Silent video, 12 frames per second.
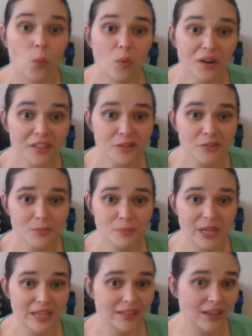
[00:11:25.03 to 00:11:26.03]
one of those
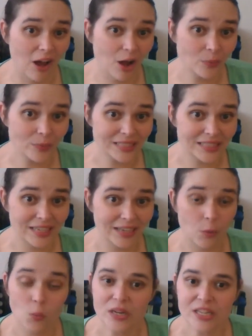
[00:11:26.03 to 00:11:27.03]
being the
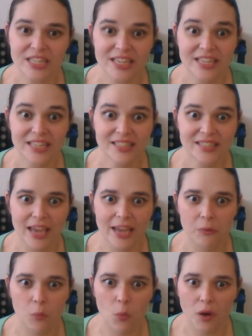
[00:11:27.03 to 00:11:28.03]
Aquastic which is
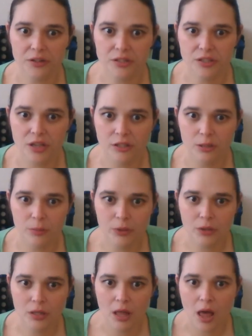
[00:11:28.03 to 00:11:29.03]
a water
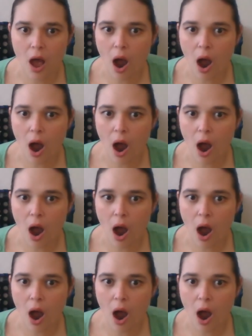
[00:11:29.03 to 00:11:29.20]
soluble